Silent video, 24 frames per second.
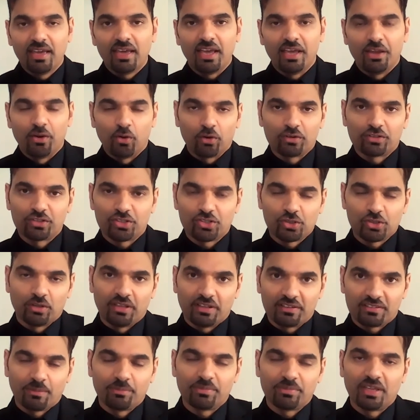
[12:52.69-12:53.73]
in order to show
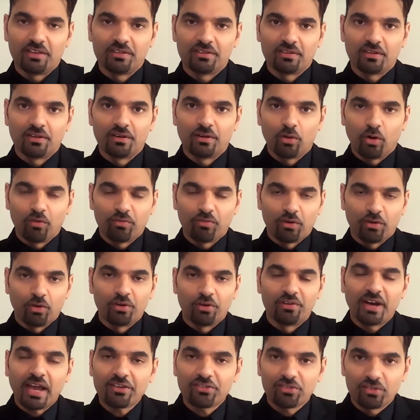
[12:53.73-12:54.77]
that something is unlawful or
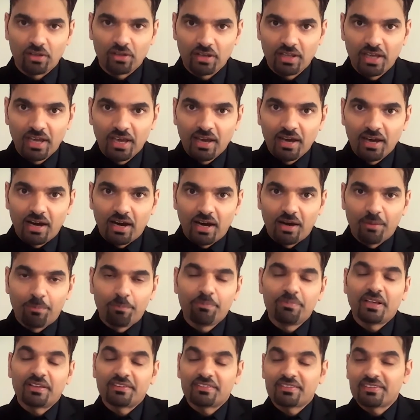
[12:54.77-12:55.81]
irrational are
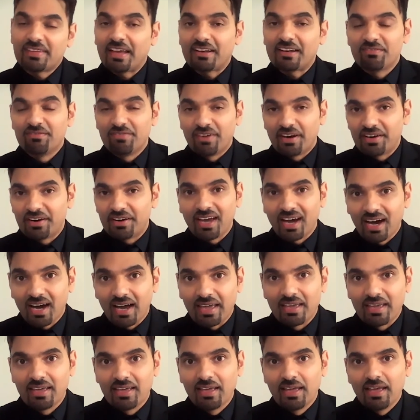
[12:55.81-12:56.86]
set very high.